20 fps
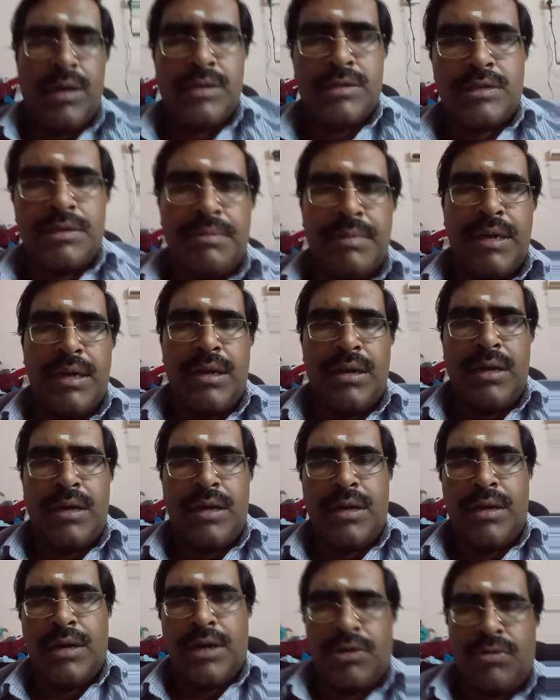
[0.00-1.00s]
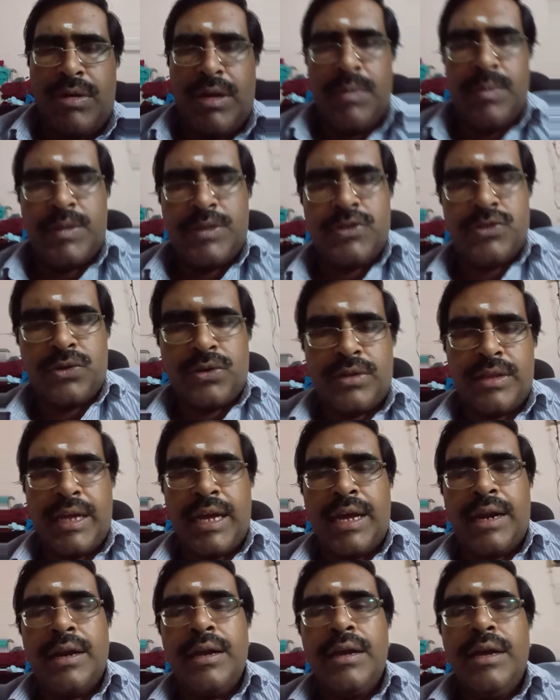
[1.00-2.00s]
civil requirements are
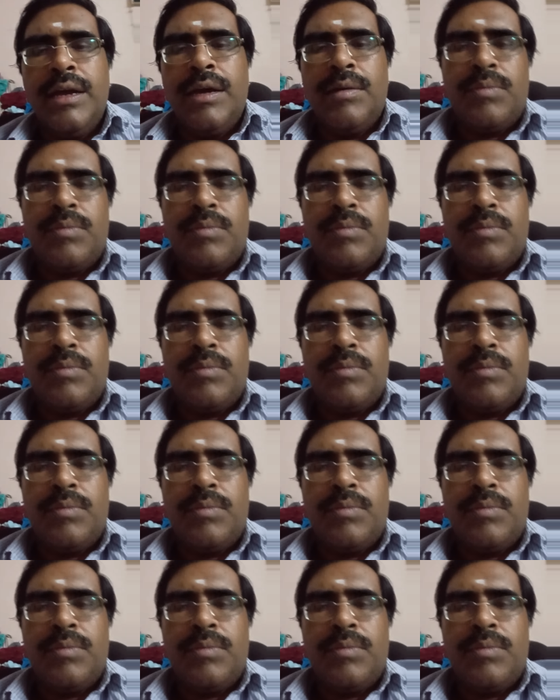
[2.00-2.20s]
there,